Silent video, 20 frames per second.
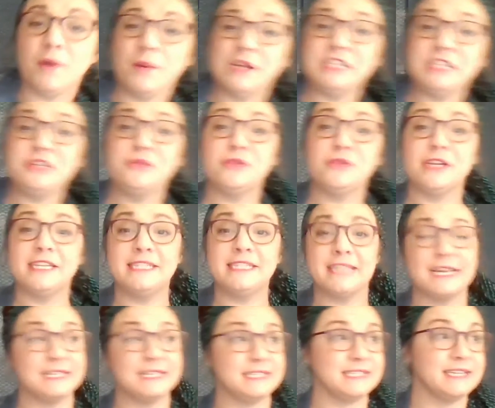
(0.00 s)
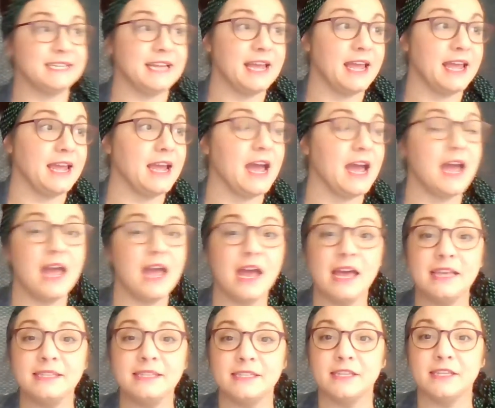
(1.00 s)
went to recess today, I
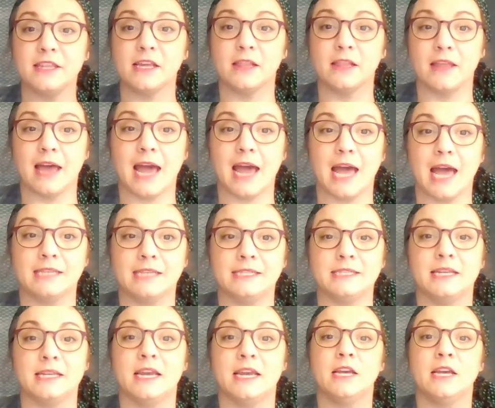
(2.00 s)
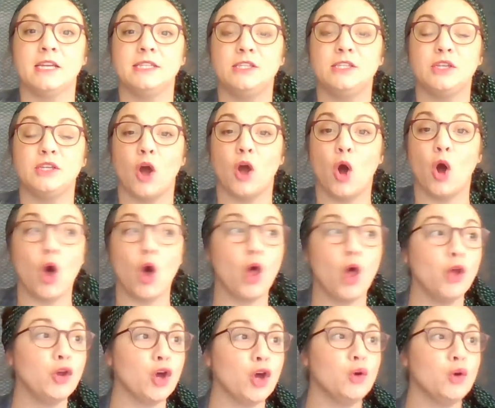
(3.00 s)
asked the class to all
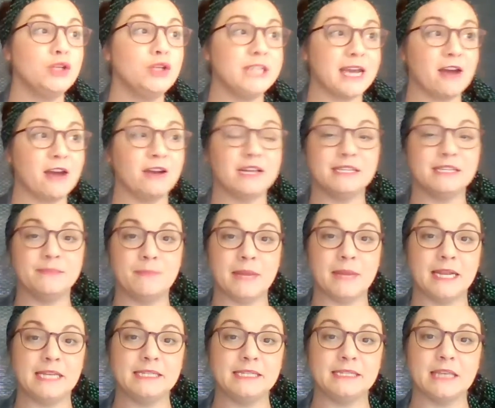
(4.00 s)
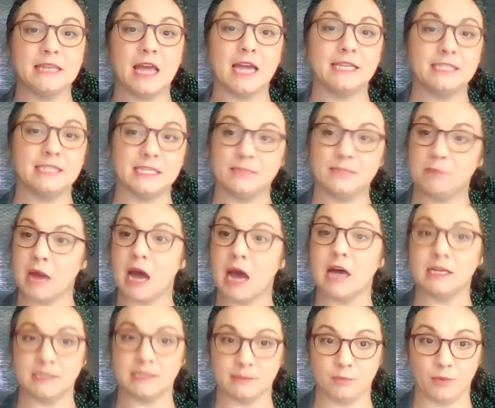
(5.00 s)
go down as many slides as
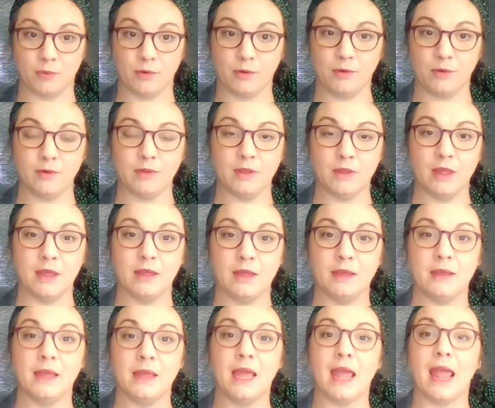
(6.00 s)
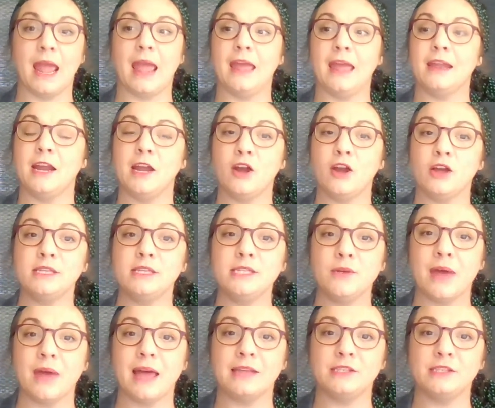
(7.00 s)
possible. And I also
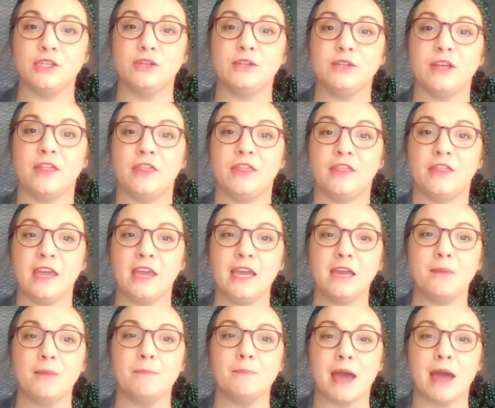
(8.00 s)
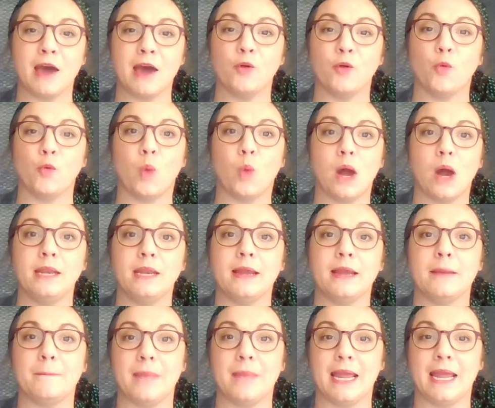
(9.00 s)
asked you to think about what
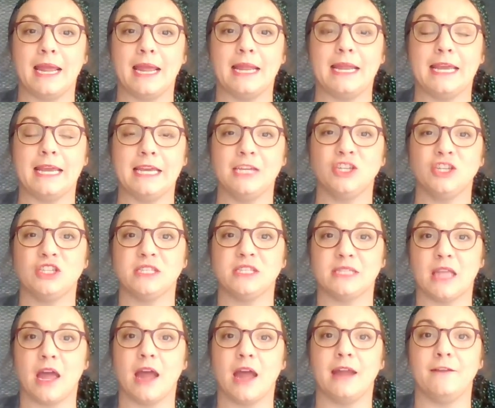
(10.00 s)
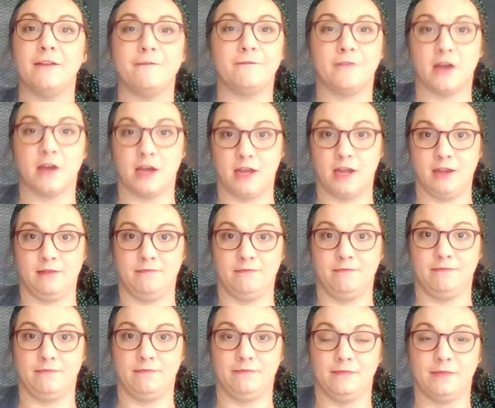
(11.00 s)
made each slide fun.
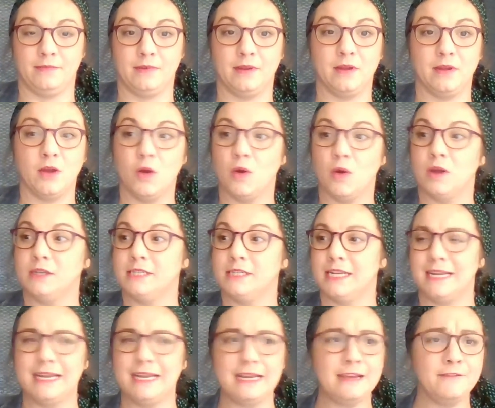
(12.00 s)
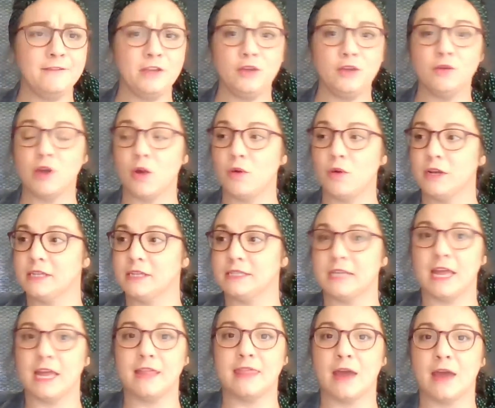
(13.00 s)
Did any of you go on a
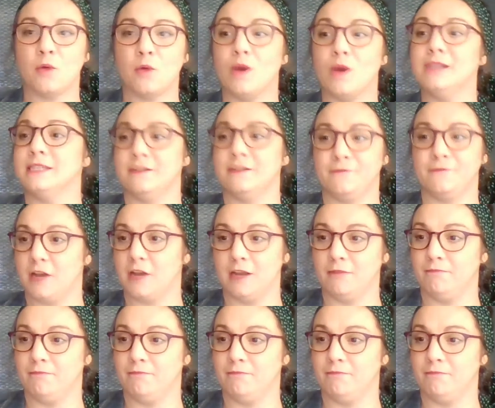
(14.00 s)
slide that wasn't fun?